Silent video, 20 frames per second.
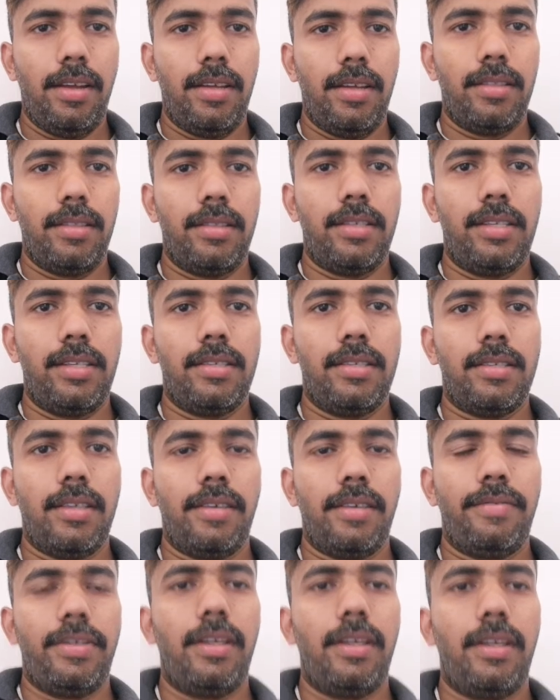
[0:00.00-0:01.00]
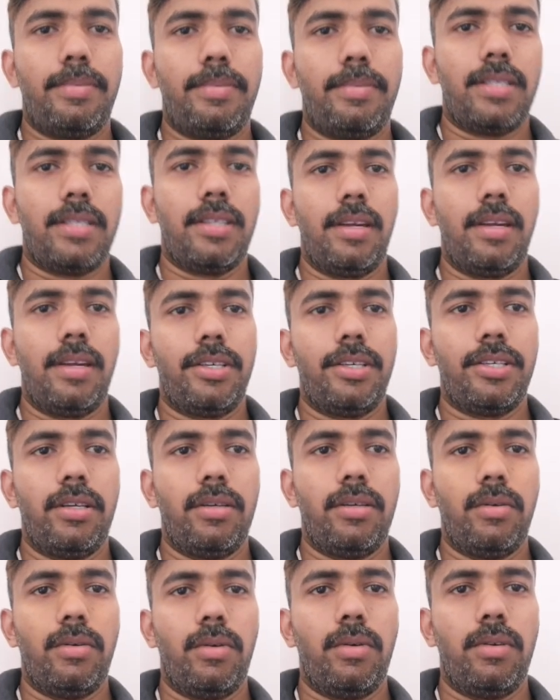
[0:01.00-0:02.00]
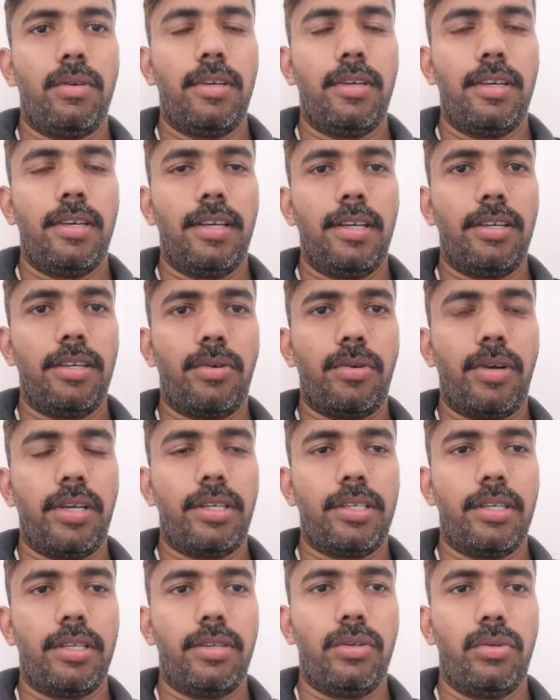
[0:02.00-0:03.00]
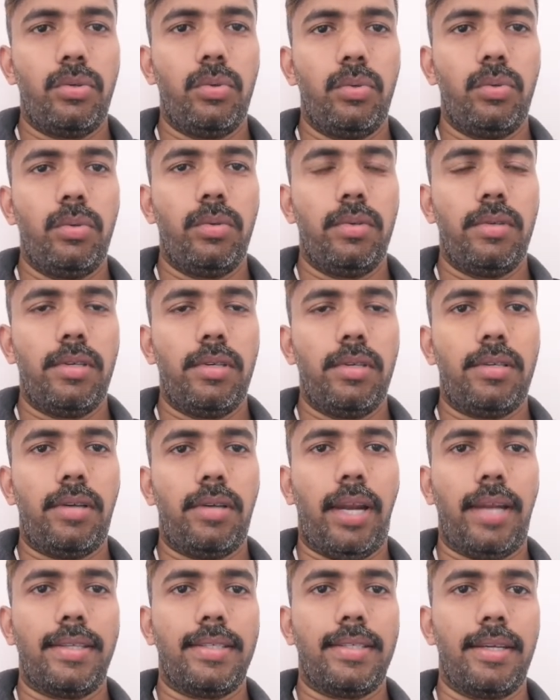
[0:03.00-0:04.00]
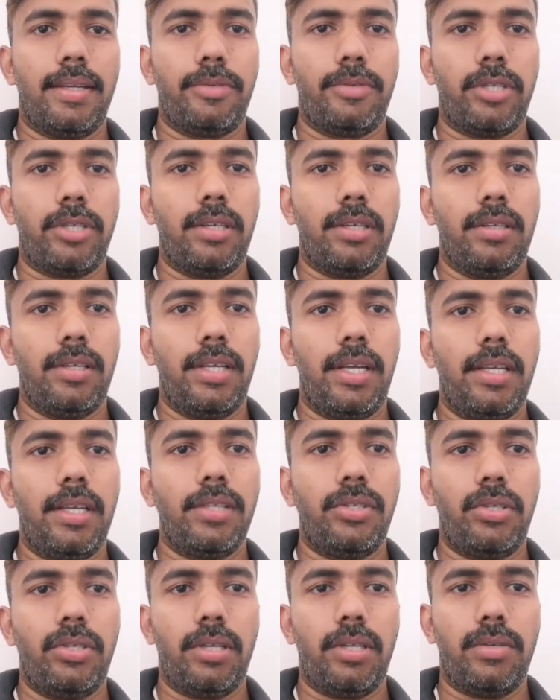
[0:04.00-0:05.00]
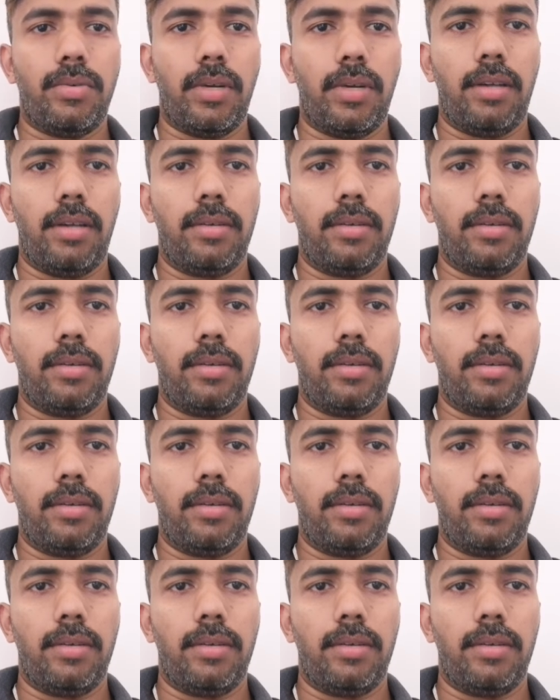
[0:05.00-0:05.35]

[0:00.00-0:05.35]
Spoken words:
this is a video presentation on Introduction to Transcription in general.